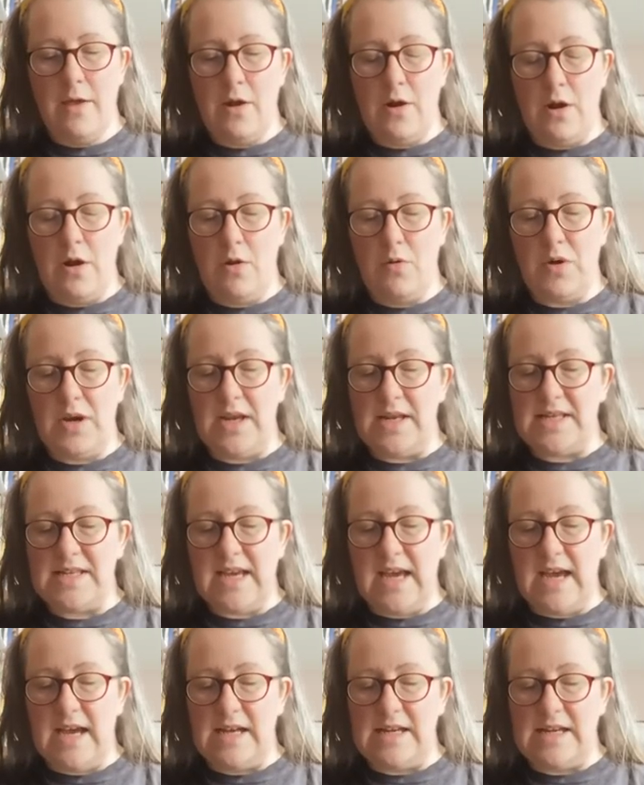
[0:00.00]
No need to
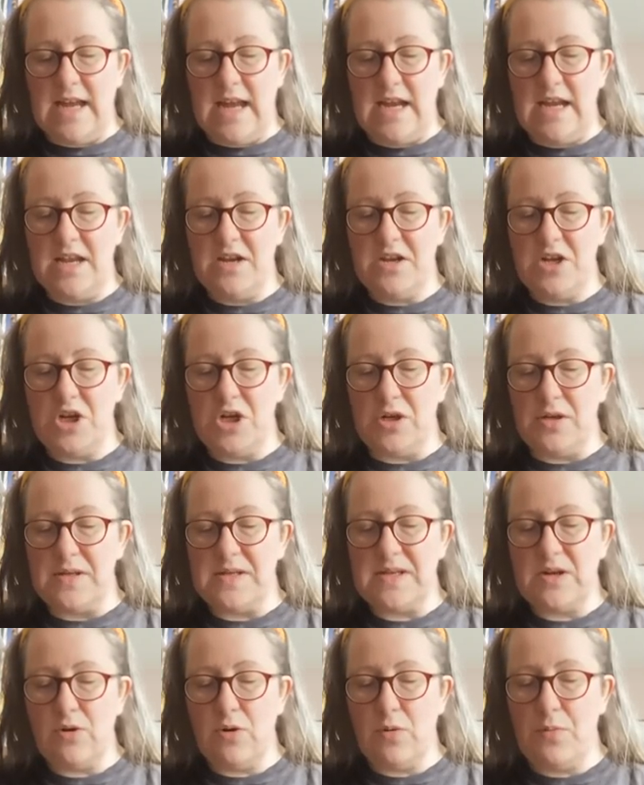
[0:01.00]
add any additional
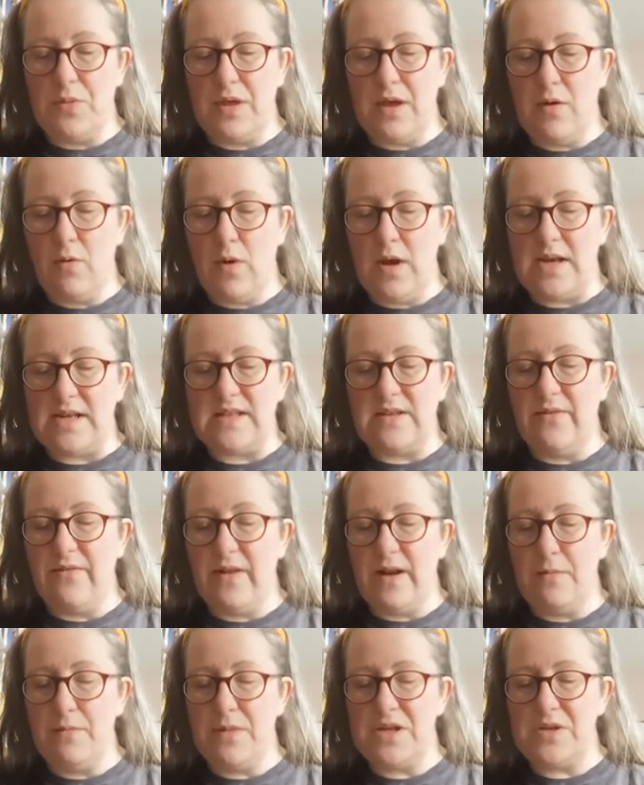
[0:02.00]
syrup though, as the
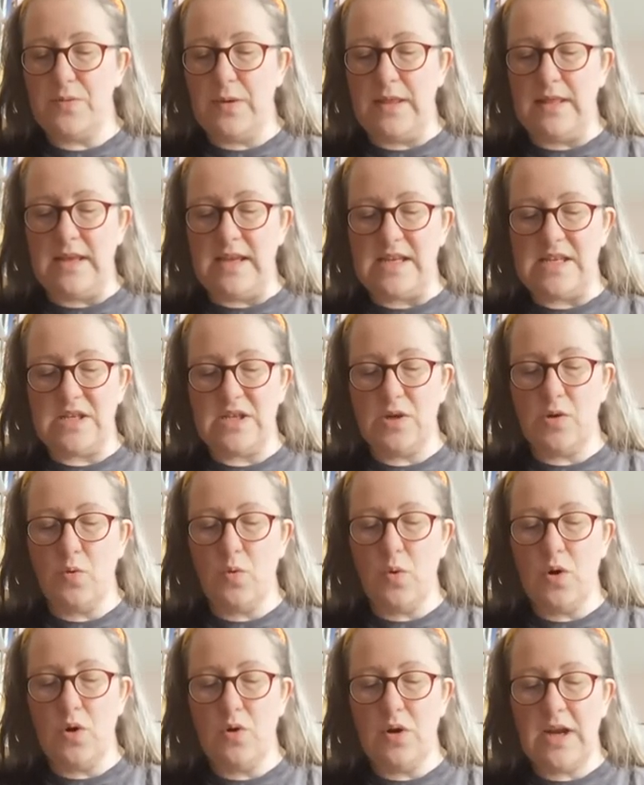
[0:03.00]
filling between these
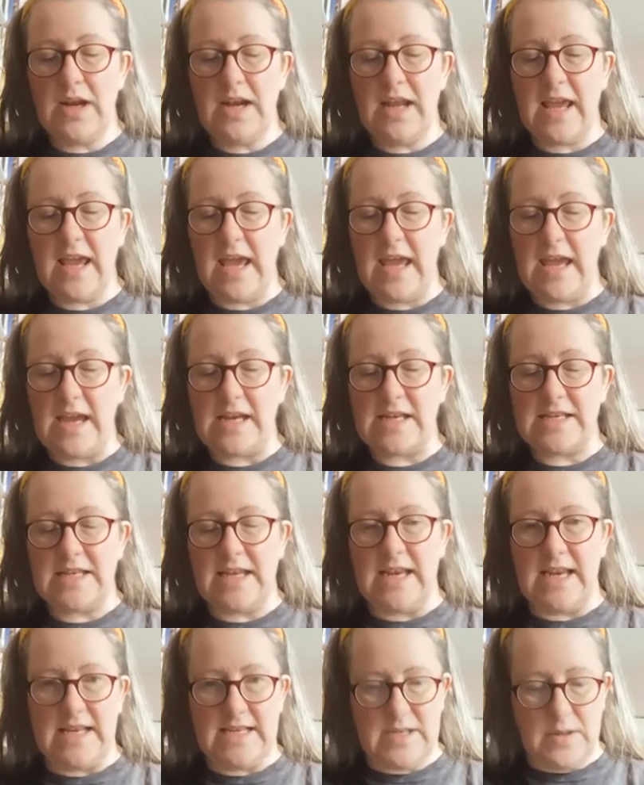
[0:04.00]
two honeyed cakes
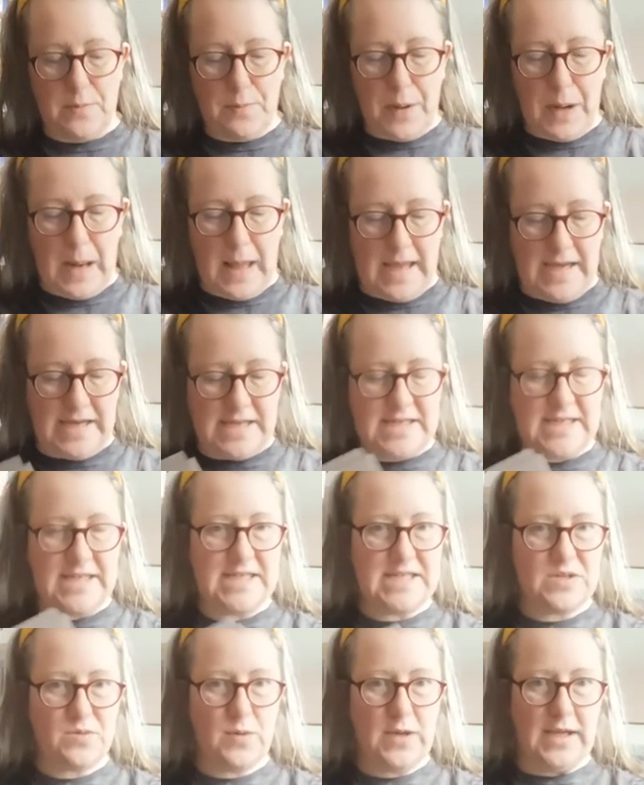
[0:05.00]
is plenty
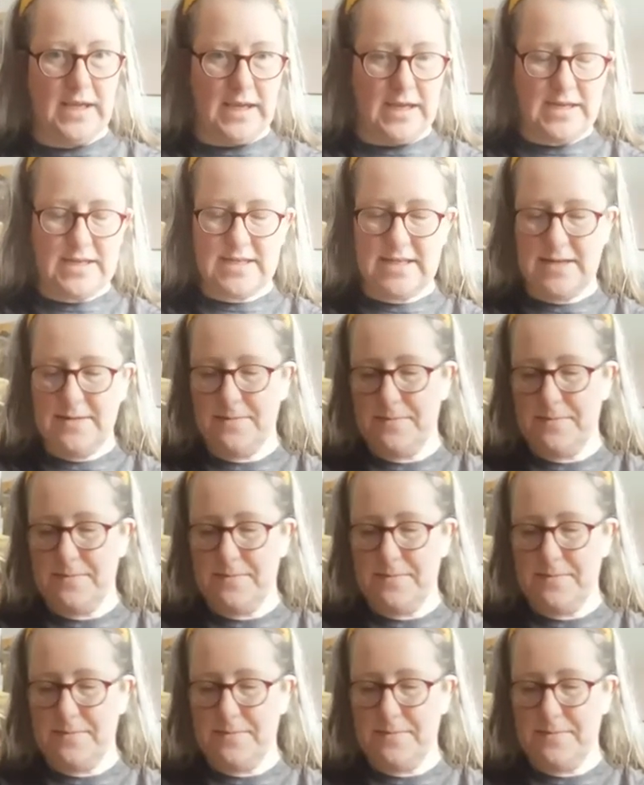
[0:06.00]
sweet.